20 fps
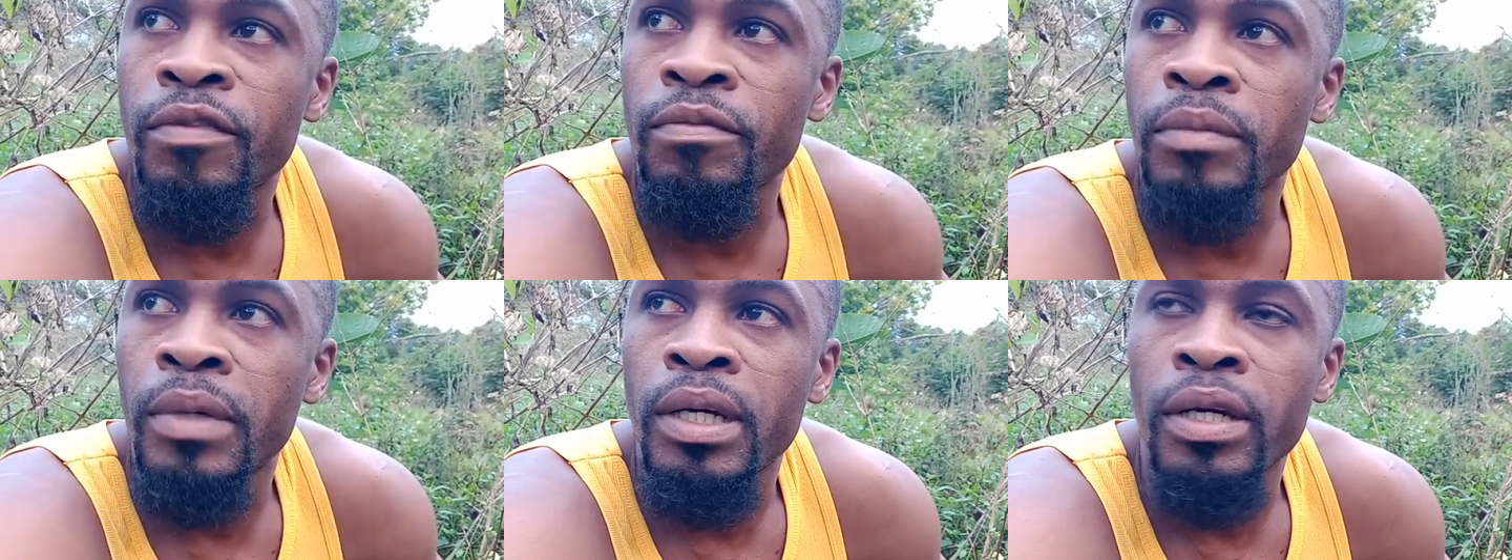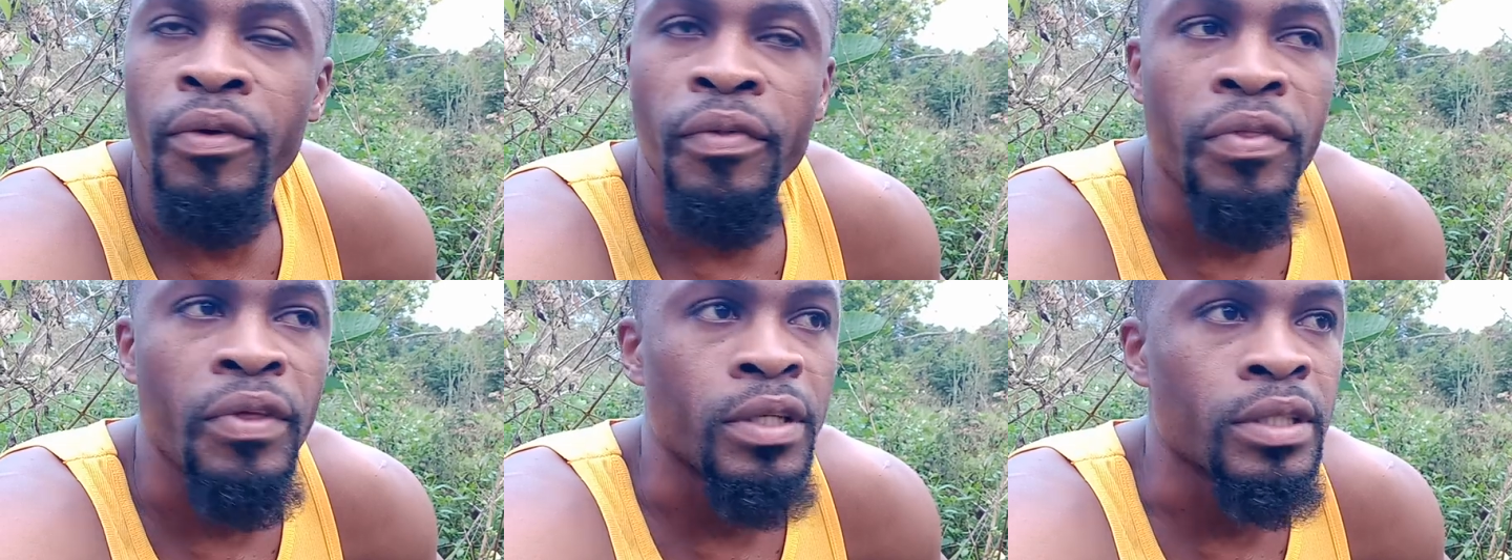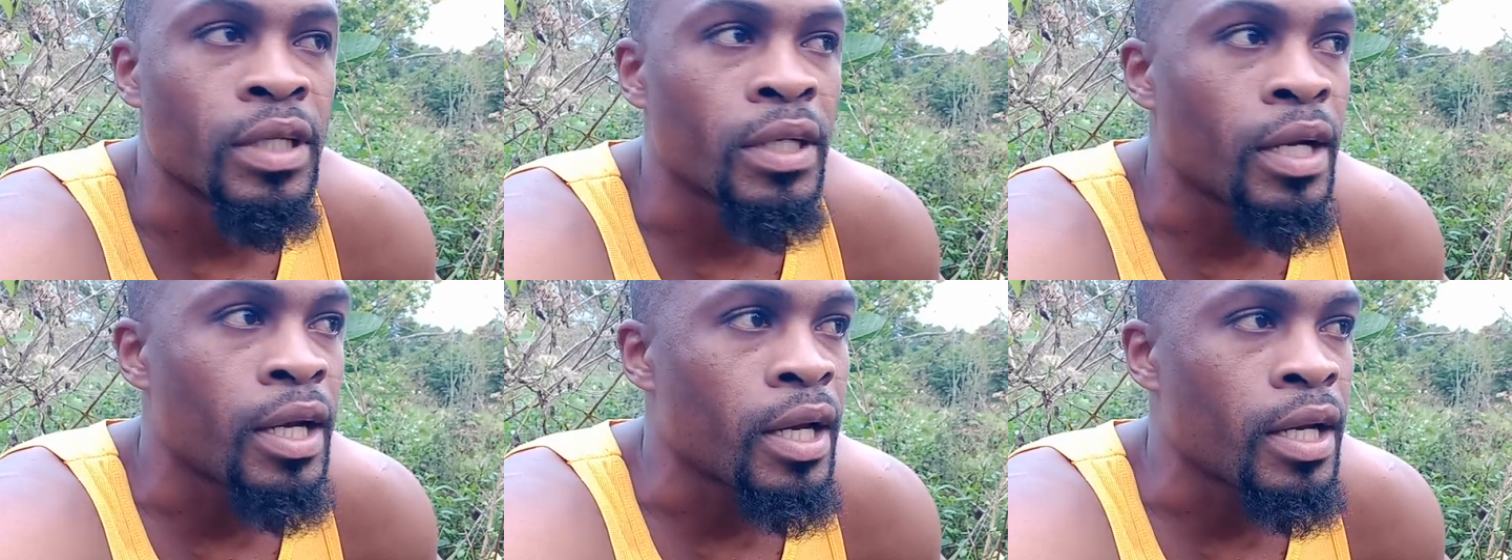my things
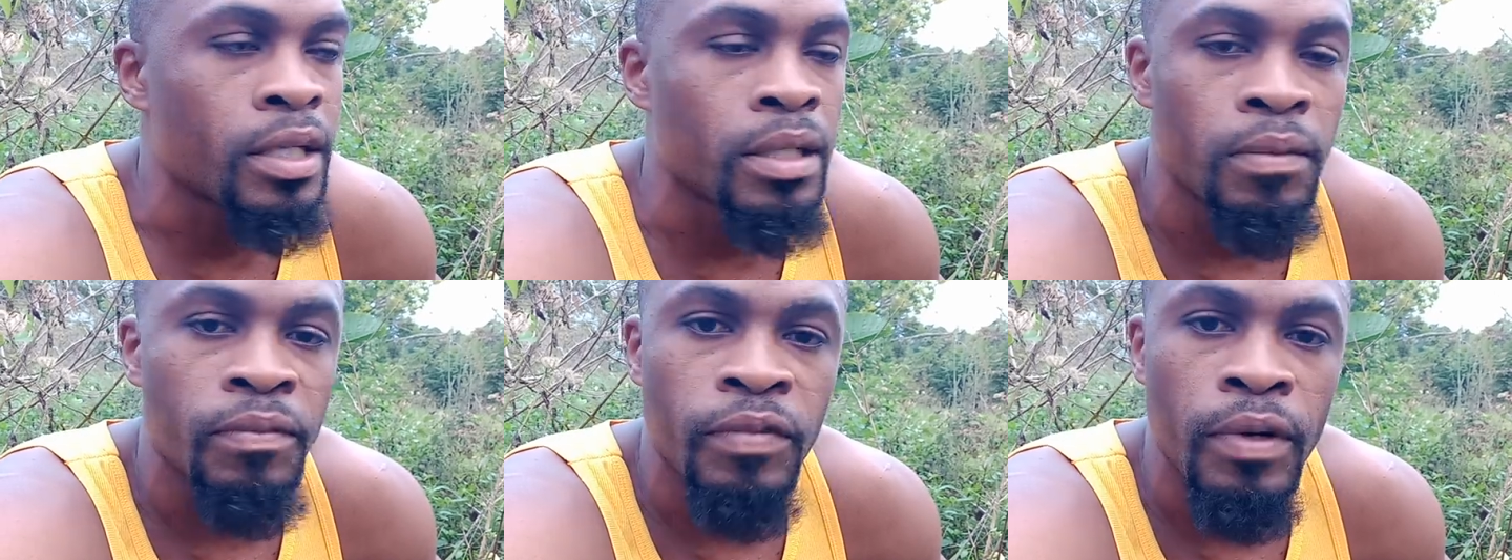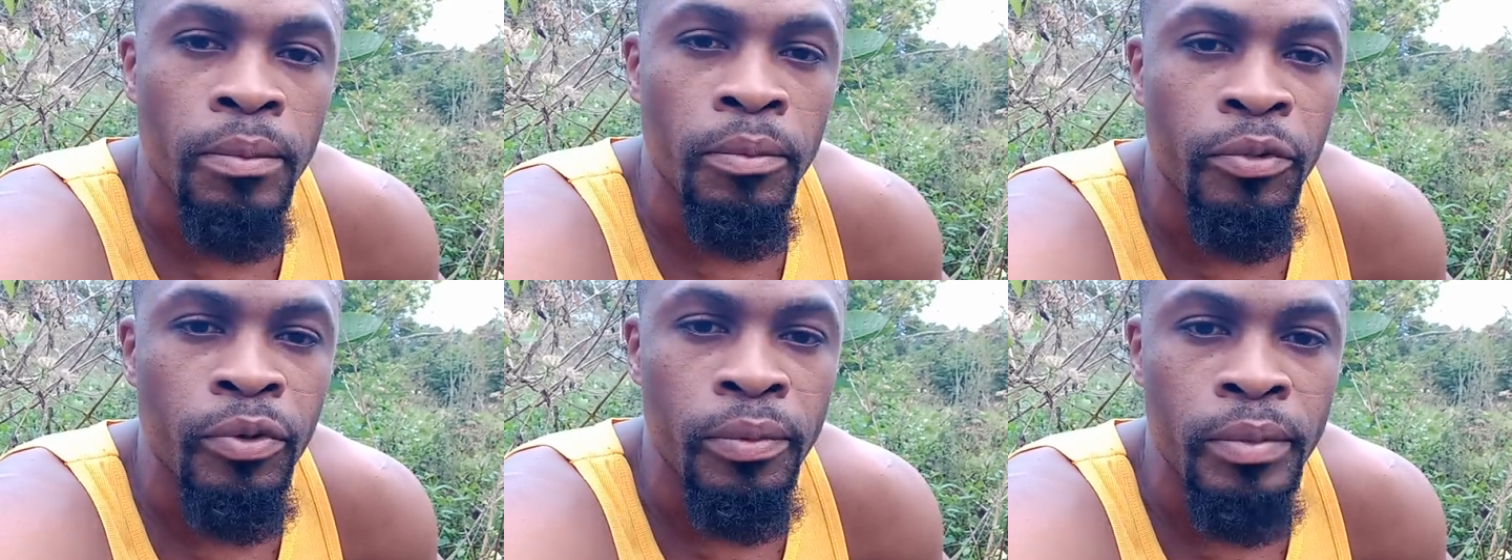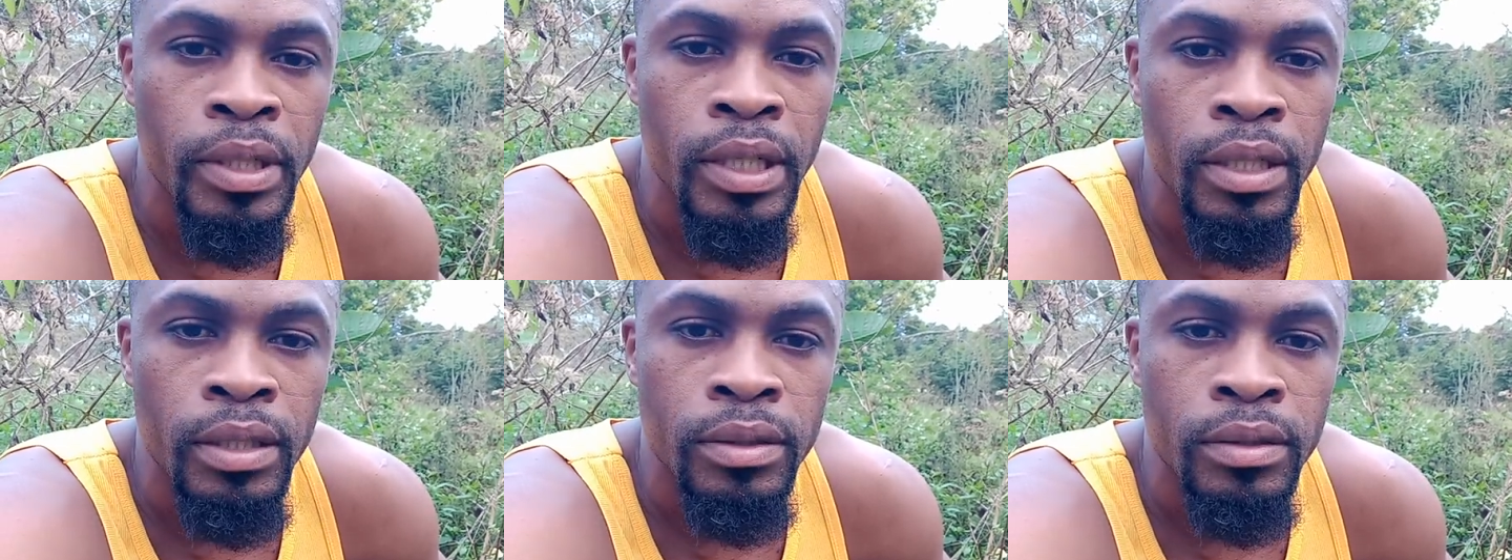and I hide them from
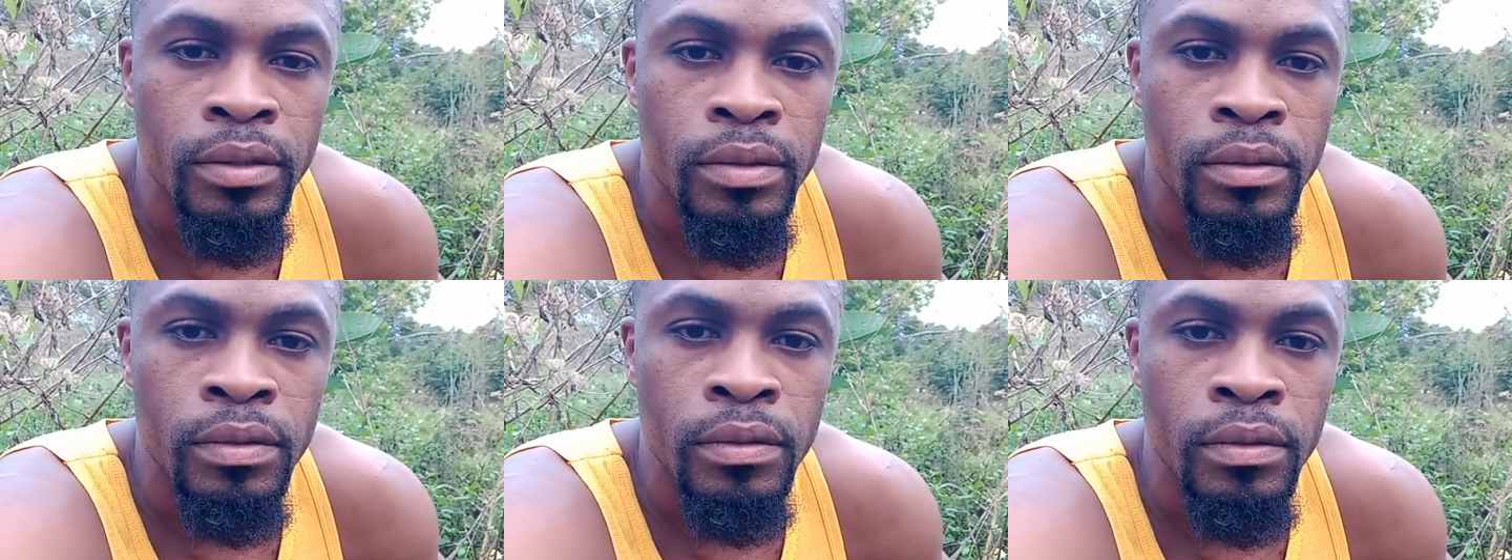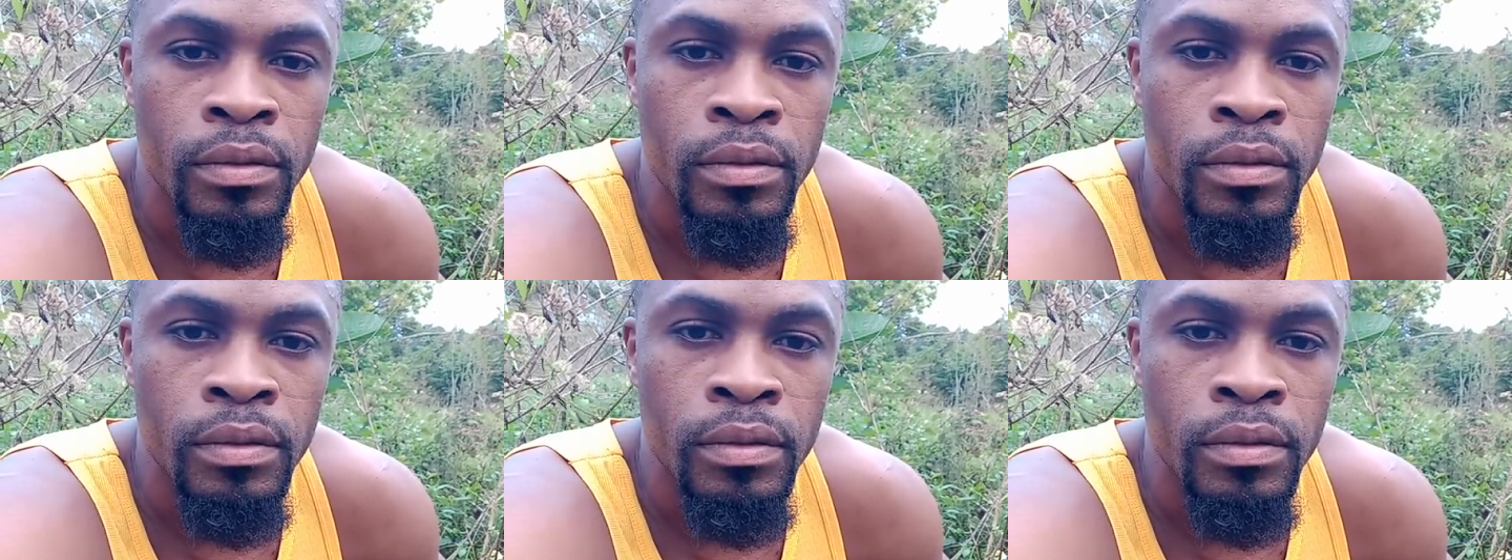criminals.